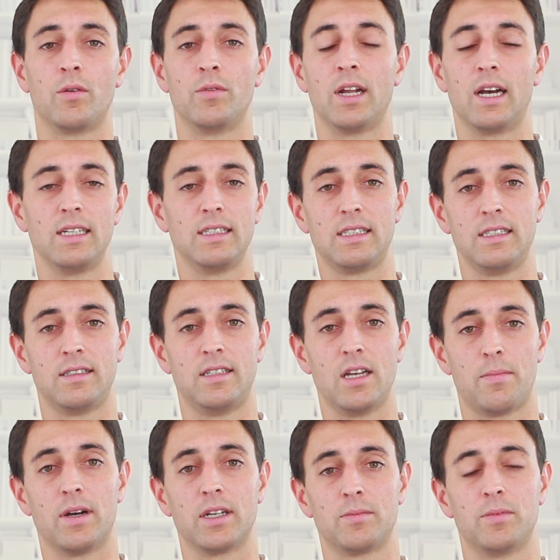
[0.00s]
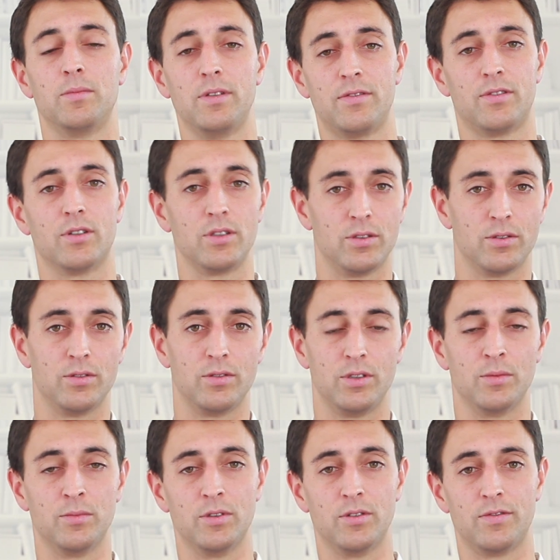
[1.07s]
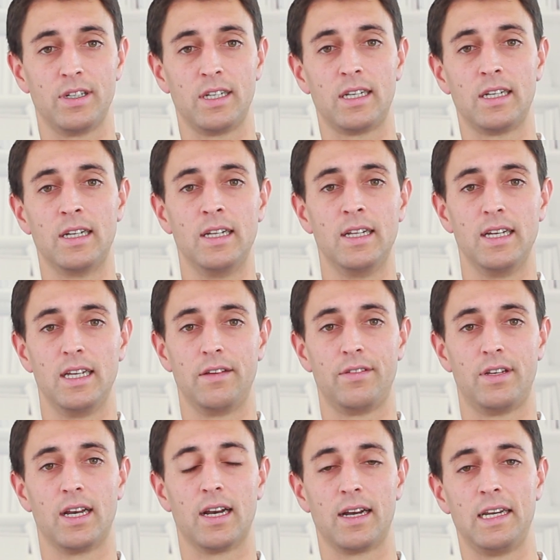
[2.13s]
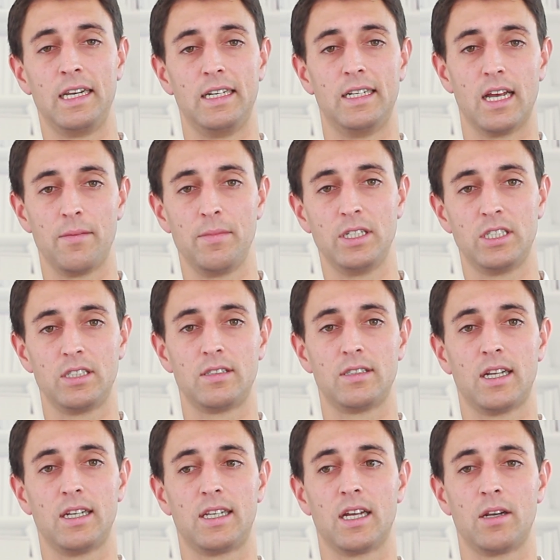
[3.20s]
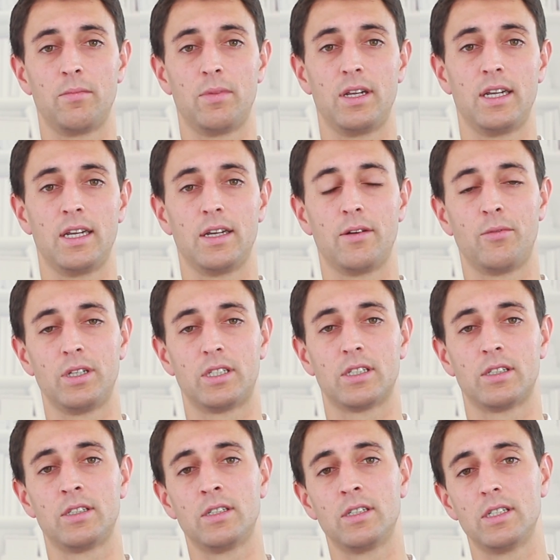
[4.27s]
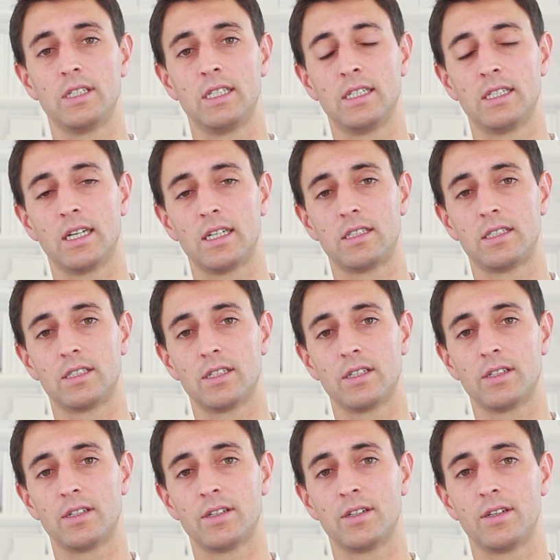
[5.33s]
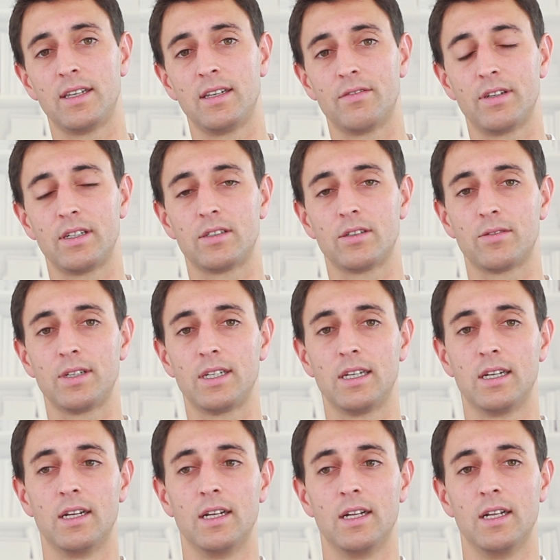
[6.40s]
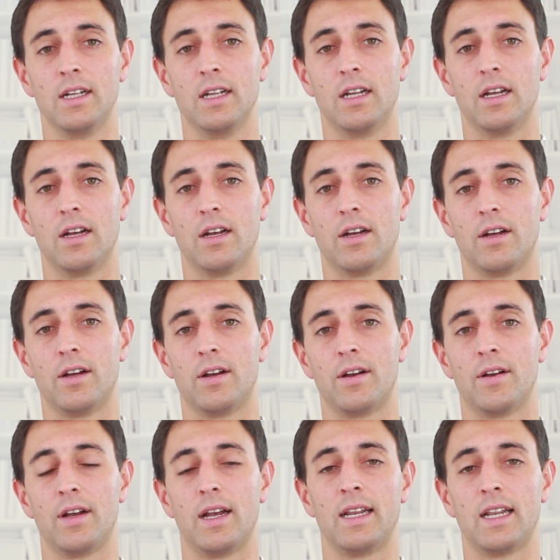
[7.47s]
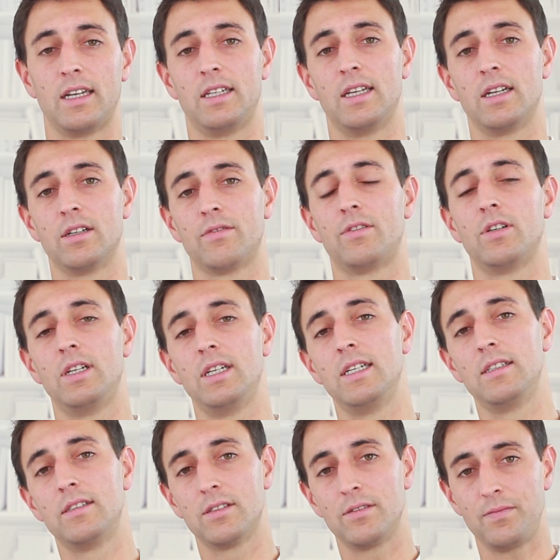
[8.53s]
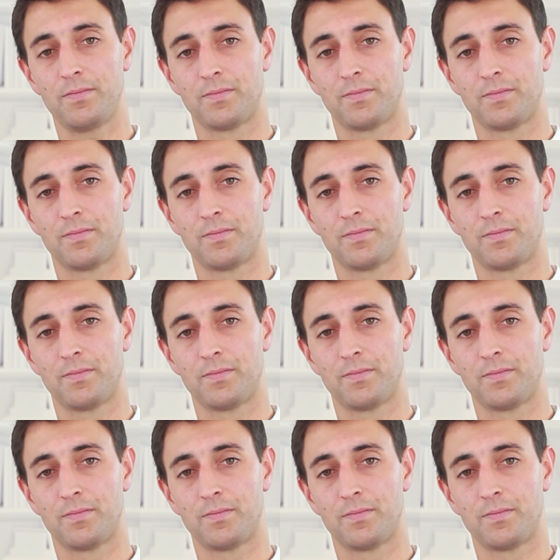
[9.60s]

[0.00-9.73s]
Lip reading: nice is the apartment before you move in, if there are any damages that can be written in that inventory. And at the end of the lease,